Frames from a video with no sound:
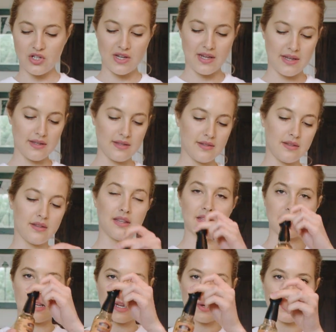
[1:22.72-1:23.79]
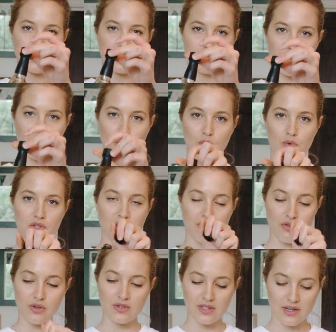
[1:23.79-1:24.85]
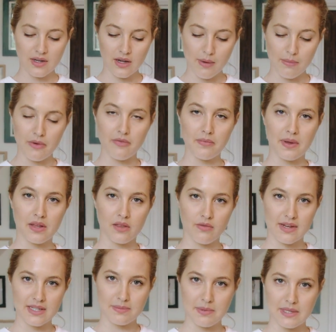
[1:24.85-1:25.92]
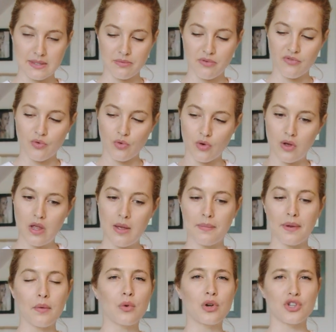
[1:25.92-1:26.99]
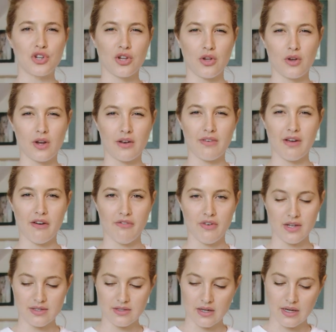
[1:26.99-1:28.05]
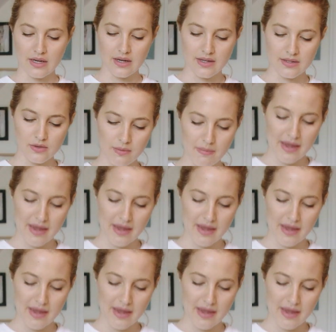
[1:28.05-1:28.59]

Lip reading: is this liquid smoke, which I've used in a couple of my other recipes before, but I want to show you kind of how versatile it is, so I'm